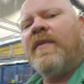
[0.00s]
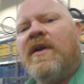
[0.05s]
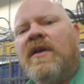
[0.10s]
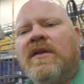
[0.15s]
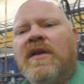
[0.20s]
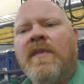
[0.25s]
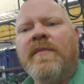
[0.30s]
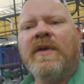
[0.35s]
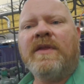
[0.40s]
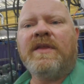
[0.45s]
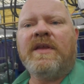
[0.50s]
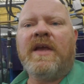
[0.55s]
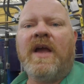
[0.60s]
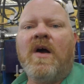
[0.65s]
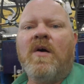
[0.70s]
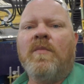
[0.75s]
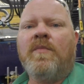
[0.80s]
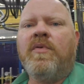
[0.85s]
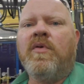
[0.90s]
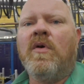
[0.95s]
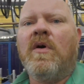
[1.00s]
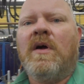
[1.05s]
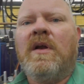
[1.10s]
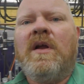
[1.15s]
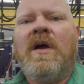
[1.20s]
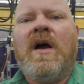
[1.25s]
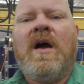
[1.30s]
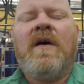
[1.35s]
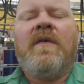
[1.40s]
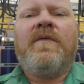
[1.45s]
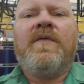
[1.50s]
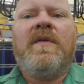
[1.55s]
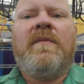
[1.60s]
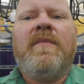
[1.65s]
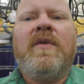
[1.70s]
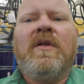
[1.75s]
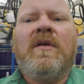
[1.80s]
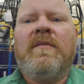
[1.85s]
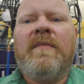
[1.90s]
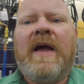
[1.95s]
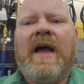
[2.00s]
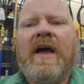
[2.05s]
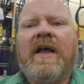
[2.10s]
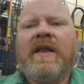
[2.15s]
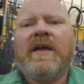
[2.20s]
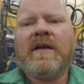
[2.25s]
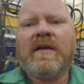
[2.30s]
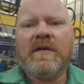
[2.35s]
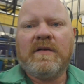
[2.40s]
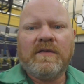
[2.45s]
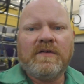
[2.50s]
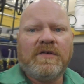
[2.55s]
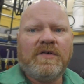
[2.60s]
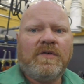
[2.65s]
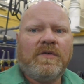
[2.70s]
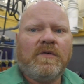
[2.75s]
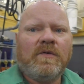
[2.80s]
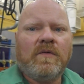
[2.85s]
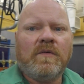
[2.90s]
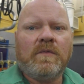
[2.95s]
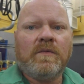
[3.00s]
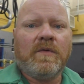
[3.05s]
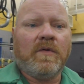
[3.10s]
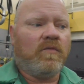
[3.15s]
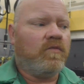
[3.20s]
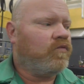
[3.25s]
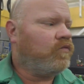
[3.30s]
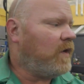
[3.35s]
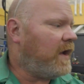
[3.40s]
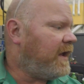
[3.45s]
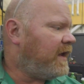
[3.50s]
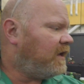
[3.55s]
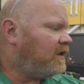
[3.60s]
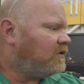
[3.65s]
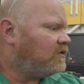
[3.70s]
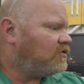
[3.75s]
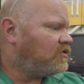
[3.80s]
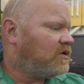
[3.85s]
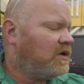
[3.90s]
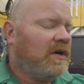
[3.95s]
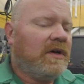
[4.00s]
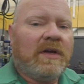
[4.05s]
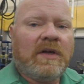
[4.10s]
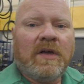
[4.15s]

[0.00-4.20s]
going to limit the output of the Miller-Matic to the range